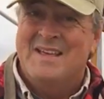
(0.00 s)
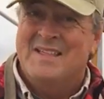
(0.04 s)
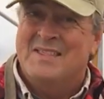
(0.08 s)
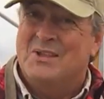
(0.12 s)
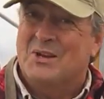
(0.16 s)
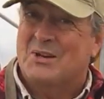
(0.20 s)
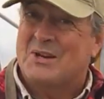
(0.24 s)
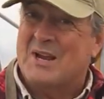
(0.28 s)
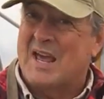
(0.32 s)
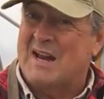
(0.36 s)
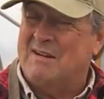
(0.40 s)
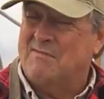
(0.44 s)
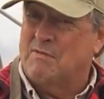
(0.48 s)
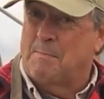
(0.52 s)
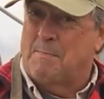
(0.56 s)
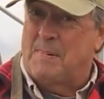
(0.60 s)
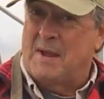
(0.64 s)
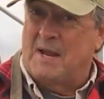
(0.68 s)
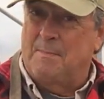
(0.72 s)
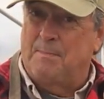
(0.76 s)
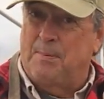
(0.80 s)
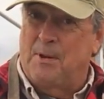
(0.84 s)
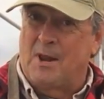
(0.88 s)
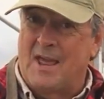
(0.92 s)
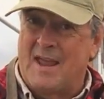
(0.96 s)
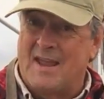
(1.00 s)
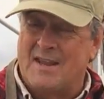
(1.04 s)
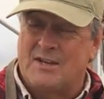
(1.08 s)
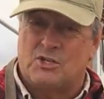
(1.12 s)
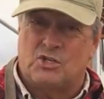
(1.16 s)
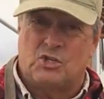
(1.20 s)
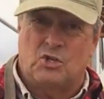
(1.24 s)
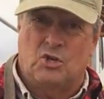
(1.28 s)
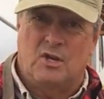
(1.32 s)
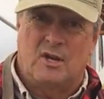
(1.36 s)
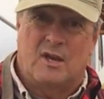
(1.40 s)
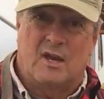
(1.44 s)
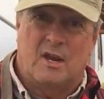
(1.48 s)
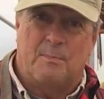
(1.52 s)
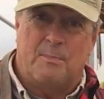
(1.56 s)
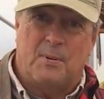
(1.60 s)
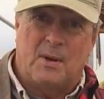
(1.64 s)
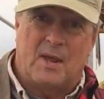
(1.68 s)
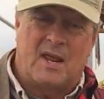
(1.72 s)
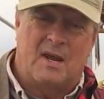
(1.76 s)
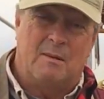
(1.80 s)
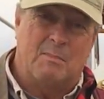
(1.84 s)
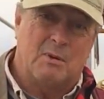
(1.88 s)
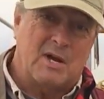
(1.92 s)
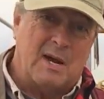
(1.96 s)
They're kind of a big plant, so you got to
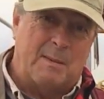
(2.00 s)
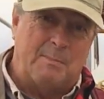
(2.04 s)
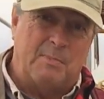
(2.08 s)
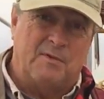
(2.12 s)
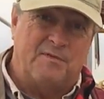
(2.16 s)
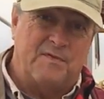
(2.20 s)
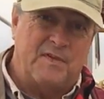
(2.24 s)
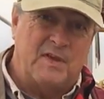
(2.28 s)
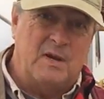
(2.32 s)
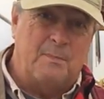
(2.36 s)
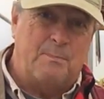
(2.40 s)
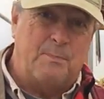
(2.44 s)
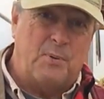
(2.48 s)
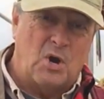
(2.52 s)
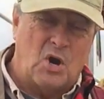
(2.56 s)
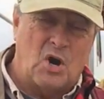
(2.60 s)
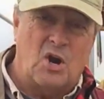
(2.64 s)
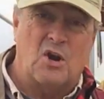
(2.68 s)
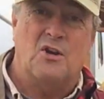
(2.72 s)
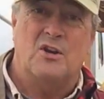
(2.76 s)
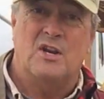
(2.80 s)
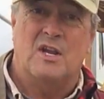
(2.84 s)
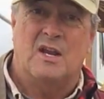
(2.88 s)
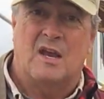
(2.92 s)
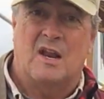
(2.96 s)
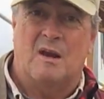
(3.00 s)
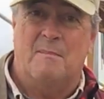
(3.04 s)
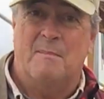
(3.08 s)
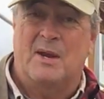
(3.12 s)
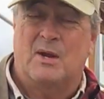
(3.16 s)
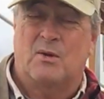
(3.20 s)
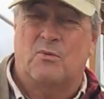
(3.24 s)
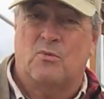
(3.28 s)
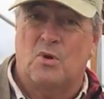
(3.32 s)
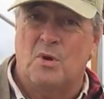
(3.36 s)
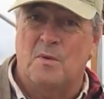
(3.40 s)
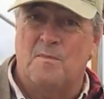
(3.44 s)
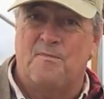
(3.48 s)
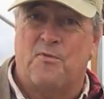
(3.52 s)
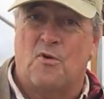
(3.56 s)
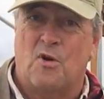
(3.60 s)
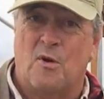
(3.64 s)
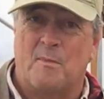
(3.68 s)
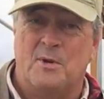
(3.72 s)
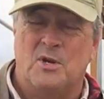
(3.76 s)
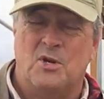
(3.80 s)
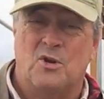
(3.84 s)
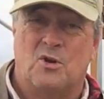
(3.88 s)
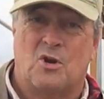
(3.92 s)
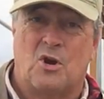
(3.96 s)
plant them a couple feet apart. You got to make room for
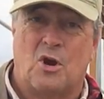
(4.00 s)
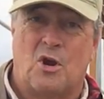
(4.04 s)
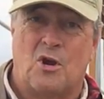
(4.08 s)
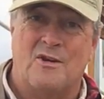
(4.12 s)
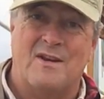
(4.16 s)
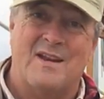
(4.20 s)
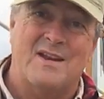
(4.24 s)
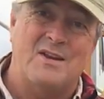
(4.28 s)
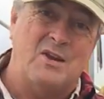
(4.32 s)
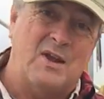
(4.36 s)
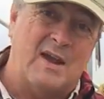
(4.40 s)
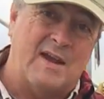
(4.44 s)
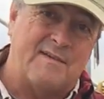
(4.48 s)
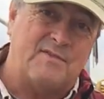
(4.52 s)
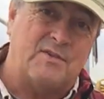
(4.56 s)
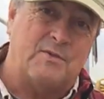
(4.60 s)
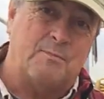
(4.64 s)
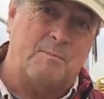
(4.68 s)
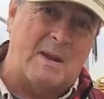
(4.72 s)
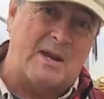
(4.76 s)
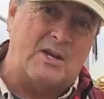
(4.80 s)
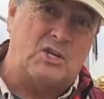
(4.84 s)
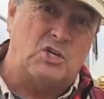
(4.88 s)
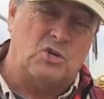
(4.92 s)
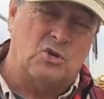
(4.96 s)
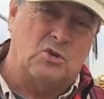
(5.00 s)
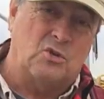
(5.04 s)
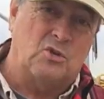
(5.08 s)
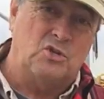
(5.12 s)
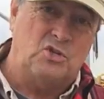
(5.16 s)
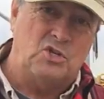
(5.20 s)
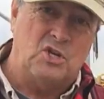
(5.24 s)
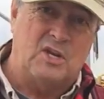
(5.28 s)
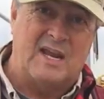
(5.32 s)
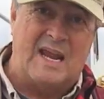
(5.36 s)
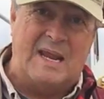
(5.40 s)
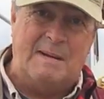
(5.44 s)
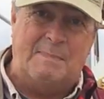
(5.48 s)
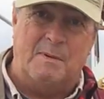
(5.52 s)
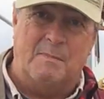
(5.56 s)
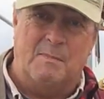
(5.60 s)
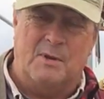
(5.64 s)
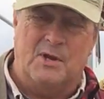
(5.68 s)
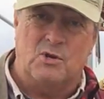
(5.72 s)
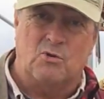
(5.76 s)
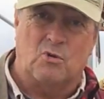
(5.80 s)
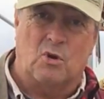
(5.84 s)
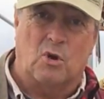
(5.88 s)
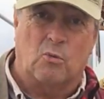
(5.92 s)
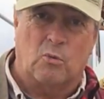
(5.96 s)
them in your garden. You have to make sure that you keep them
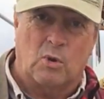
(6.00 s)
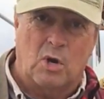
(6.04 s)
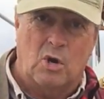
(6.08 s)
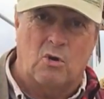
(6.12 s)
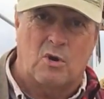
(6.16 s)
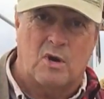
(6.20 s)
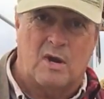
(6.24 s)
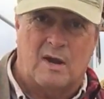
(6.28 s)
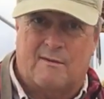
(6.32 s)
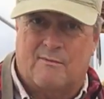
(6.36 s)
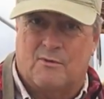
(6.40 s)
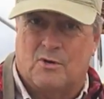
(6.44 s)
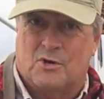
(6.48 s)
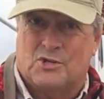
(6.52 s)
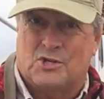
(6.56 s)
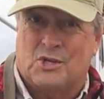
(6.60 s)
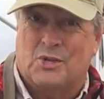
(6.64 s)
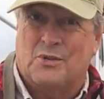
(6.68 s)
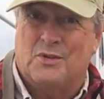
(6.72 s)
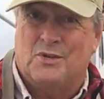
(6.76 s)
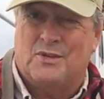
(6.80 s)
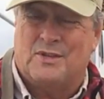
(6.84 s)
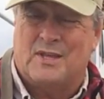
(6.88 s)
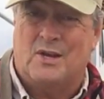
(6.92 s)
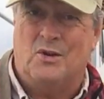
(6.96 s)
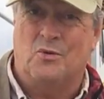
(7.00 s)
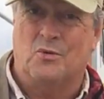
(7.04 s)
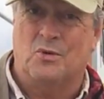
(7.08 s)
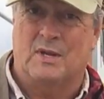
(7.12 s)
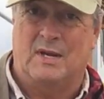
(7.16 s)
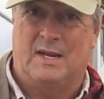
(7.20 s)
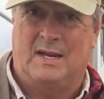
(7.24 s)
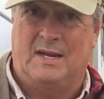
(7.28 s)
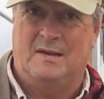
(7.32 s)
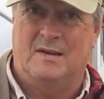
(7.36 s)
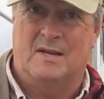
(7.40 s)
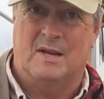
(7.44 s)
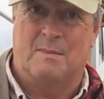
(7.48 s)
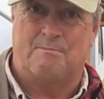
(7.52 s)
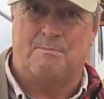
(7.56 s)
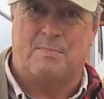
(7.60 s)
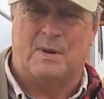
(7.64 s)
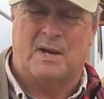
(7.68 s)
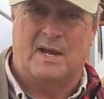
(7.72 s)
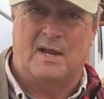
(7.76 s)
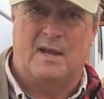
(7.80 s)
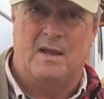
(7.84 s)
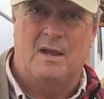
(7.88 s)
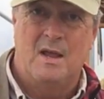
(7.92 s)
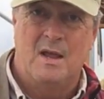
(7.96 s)
under a row cover so that they don't get eaten up
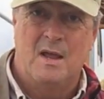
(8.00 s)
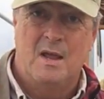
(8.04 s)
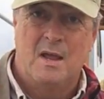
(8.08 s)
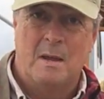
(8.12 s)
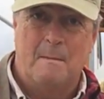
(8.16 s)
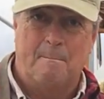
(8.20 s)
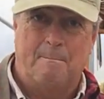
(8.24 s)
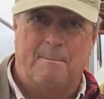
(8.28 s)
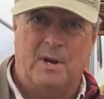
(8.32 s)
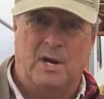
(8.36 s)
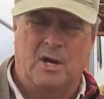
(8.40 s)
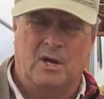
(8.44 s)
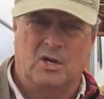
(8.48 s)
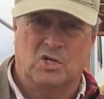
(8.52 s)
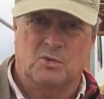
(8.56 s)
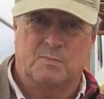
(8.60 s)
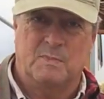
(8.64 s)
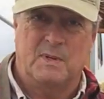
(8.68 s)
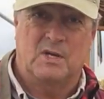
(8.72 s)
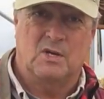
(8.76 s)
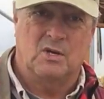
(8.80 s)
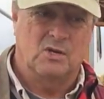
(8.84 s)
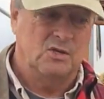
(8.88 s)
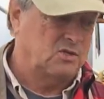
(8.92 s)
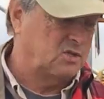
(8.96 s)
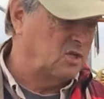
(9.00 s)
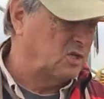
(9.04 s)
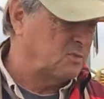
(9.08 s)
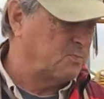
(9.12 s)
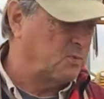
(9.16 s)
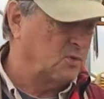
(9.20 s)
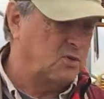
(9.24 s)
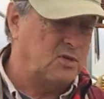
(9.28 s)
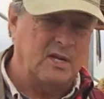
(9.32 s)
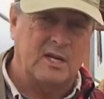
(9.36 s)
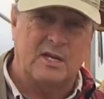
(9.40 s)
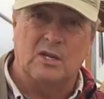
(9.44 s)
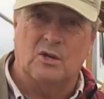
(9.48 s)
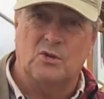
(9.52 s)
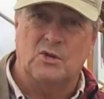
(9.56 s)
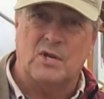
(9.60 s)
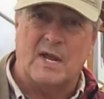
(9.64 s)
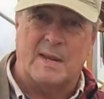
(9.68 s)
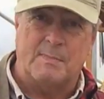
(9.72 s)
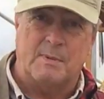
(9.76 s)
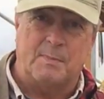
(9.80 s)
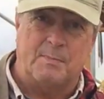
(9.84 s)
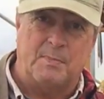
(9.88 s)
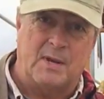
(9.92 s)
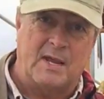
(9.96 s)
by bugs, because this particular
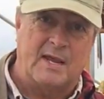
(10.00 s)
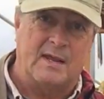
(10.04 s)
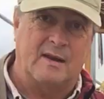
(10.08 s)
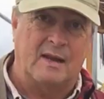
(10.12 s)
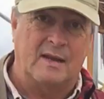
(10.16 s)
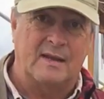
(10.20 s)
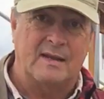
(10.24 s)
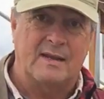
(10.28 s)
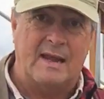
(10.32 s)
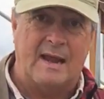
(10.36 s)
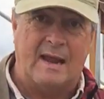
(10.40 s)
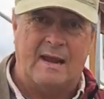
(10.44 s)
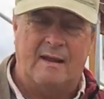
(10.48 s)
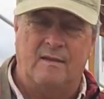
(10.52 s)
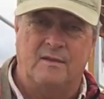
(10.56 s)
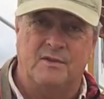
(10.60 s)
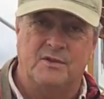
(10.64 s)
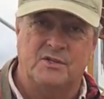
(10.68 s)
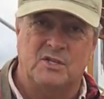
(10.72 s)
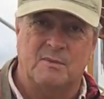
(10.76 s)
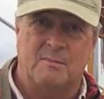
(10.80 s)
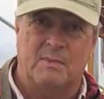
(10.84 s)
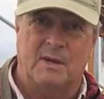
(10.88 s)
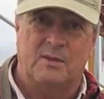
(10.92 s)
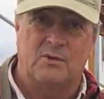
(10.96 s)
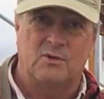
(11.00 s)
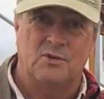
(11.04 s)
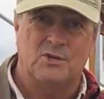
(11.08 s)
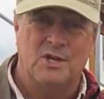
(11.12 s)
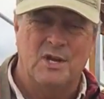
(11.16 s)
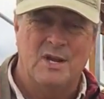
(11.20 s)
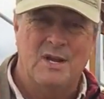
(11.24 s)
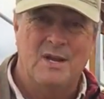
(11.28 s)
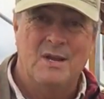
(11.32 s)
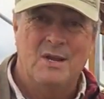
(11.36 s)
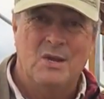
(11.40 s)
type of plant, like kale and some others,